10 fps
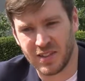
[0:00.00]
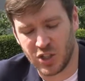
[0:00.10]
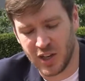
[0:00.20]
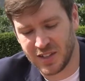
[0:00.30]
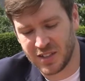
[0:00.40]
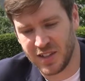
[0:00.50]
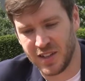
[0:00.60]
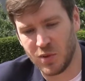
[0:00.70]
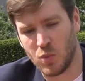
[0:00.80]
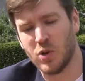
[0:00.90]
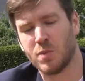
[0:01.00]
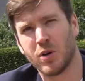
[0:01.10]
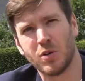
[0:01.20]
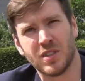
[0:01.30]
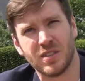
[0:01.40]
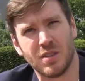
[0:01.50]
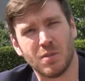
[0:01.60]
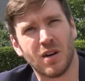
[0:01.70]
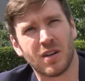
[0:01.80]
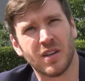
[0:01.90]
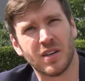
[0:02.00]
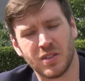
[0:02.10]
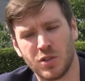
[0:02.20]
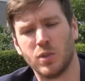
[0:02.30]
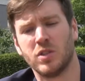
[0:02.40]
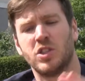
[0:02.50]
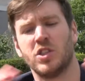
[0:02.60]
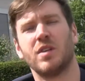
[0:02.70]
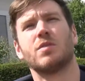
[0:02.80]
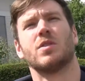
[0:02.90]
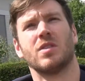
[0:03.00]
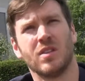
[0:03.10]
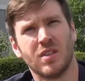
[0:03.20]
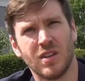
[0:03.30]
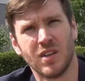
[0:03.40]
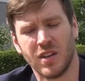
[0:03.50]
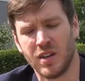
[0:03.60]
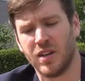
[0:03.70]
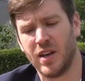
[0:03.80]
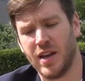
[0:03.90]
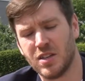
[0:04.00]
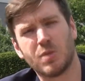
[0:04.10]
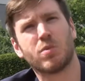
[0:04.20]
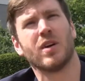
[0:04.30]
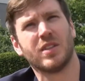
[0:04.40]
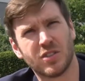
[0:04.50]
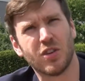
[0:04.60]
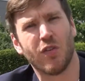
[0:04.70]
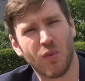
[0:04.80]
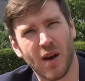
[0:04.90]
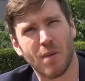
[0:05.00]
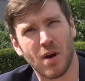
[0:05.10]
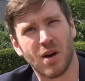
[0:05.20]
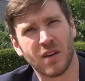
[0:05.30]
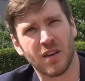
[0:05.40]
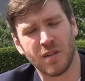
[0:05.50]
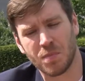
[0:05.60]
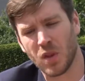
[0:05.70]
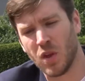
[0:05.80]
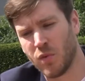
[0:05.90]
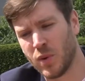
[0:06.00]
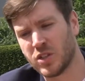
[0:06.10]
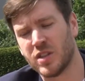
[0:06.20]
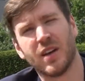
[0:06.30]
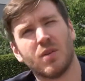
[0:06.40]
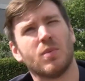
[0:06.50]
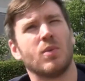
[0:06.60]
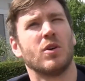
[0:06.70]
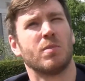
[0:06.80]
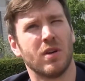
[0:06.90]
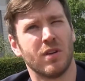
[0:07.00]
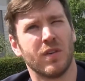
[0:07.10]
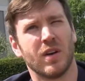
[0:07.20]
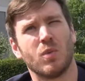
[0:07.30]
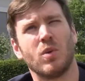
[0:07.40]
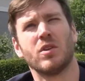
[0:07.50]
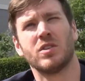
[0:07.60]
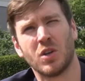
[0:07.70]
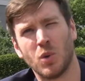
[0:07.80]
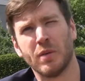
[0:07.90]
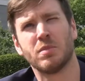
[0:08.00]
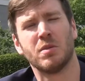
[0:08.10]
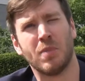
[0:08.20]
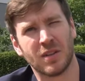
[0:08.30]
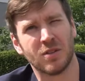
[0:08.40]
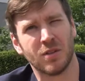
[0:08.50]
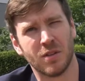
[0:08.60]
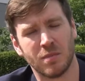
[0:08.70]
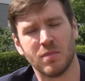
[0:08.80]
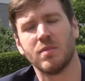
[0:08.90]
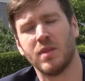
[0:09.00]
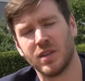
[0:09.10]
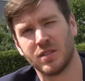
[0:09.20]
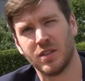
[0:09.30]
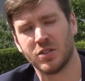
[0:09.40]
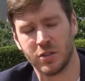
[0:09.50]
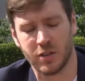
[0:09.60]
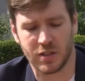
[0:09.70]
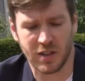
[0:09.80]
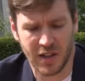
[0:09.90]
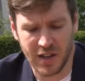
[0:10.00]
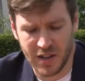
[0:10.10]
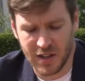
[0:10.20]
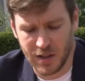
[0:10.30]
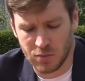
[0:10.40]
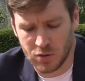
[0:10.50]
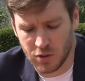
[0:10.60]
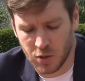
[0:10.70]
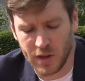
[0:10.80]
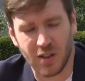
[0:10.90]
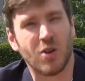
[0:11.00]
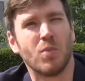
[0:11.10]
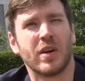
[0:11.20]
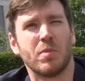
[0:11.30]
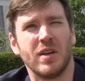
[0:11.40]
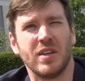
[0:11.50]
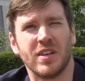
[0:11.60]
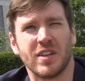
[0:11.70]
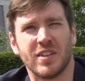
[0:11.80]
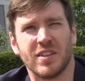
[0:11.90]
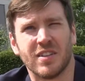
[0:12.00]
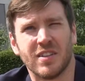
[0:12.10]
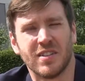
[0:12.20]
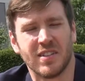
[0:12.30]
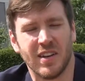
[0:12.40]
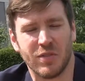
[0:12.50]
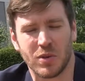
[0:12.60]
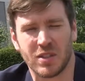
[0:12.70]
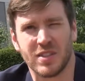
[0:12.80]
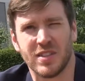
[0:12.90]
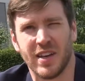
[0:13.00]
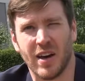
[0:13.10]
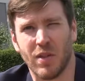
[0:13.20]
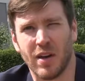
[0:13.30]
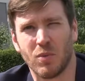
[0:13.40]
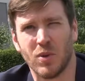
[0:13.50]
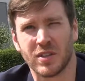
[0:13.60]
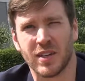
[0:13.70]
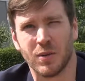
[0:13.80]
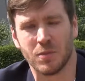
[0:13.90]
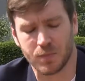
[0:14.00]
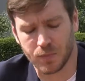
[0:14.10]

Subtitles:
changed the word processing market to a general enterprise software market, of which then WordPerfect weren't equipped to battle them, etc. And I'm sure a quick look on Wikipedia everyone can see how that worked out.